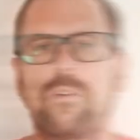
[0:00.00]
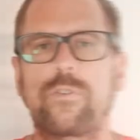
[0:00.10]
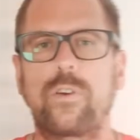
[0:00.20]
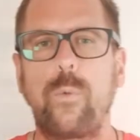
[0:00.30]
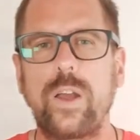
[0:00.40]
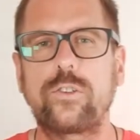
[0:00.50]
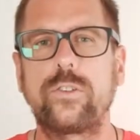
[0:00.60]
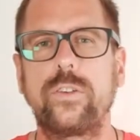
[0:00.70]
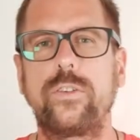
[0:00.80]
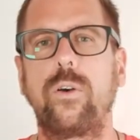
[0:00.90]
have
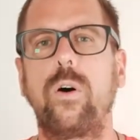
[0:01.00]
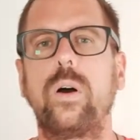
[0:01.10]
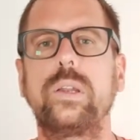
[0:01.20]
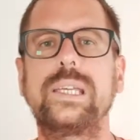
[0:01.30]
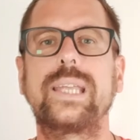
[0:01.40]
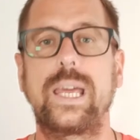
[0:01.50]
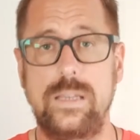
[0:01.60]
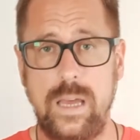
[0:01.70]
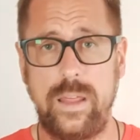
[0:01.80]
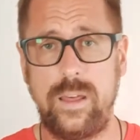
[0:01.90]
questions or need
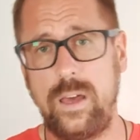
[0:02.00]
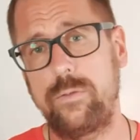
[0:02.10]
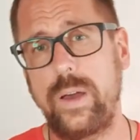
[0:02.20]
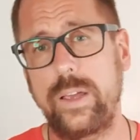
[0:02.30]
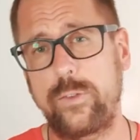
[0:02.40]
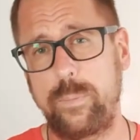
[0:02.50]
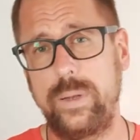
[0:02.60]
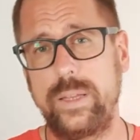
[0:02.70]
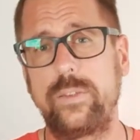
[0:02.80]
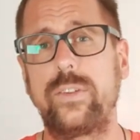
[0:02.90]
any other advice,
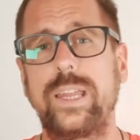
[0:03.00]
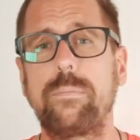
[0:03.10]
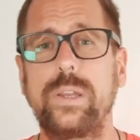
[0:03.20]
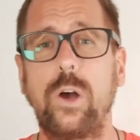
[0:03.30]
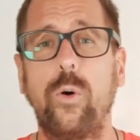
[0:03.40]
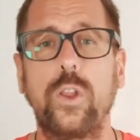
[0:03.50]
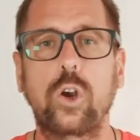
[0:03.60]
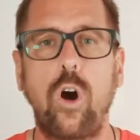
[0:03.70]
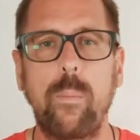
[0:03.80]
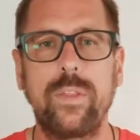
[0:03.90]
please let me know in the
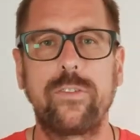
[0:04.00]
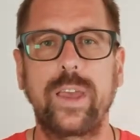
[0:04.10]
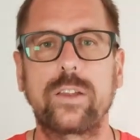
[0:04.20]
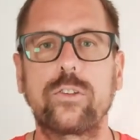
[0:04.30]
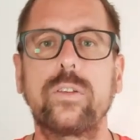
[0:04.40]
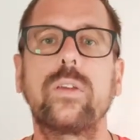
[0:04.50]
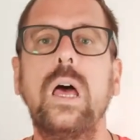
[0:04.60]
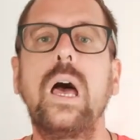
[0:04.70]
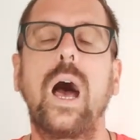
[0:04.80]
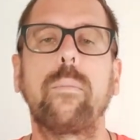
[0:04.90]
comment sections.
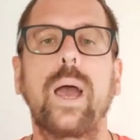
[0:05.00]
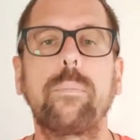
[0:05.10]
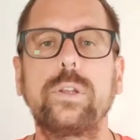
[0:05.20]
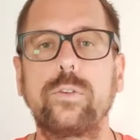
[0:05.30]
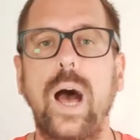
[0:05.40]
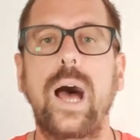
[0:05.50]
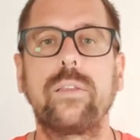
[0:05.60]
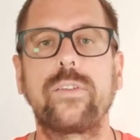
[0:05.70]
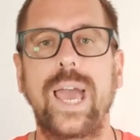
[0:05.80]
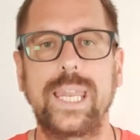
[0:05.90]
I'm happy to
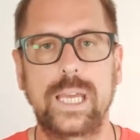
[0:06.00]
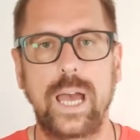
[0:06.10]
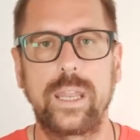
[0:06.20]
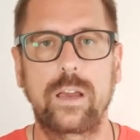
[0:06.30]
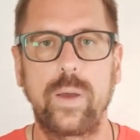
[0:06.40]
answer any kind of